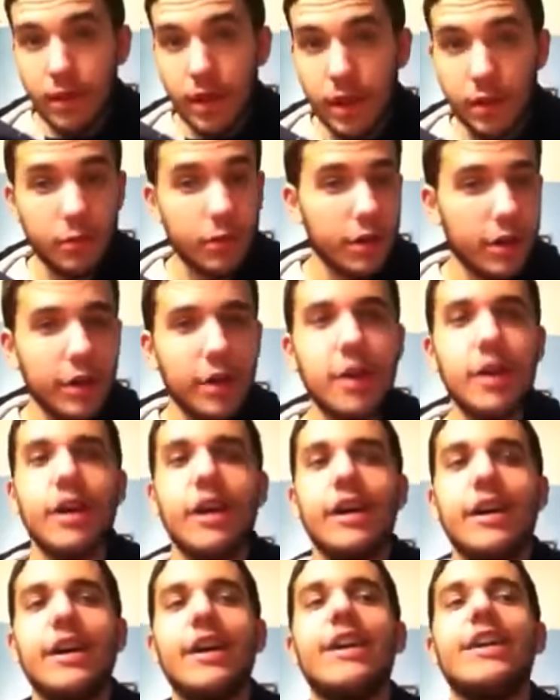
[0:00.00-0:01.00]
Anyway,
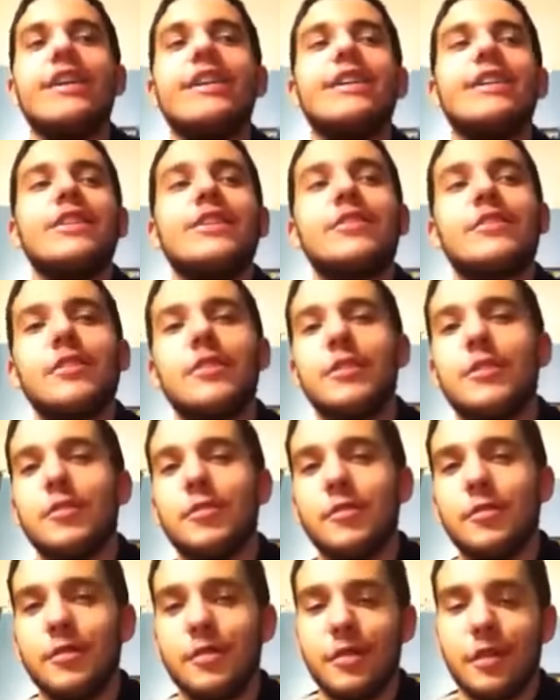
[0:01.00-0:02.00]

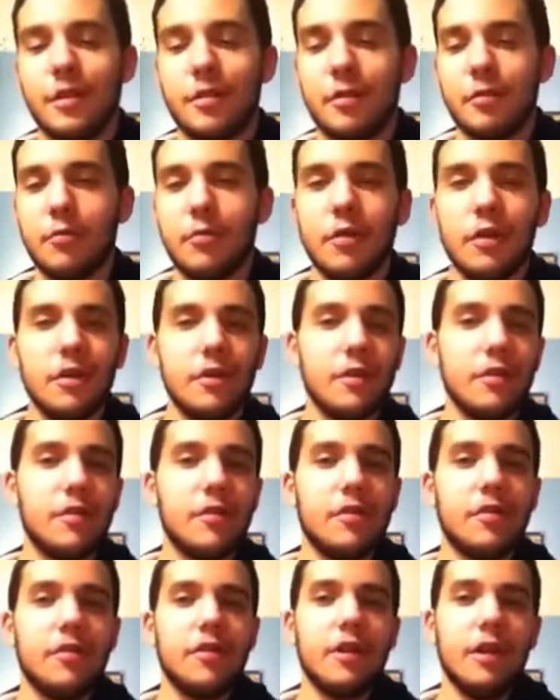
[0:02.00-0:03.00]
so Ziggler
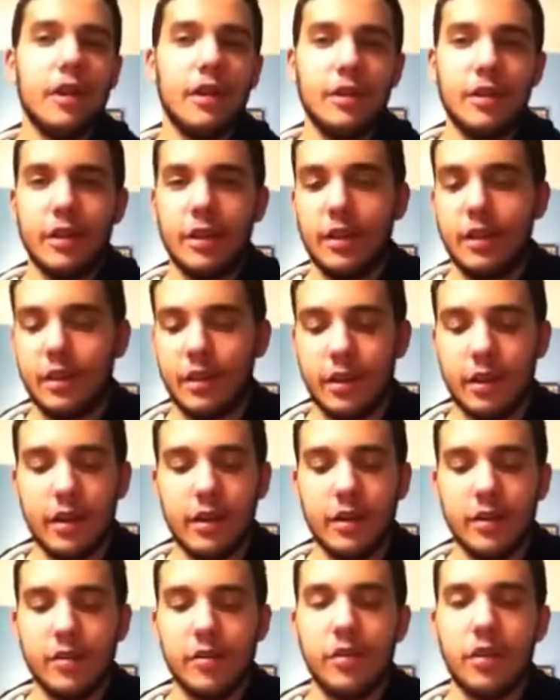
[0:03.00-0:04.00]
runs, and
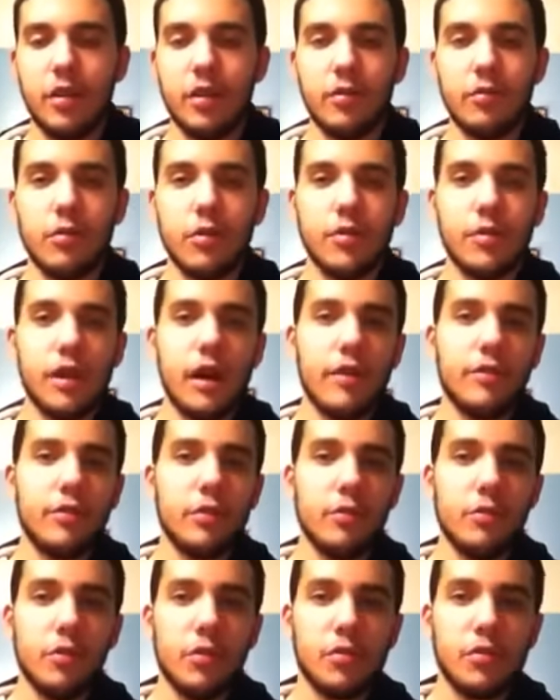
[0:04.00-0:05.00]
then Cena runs after him.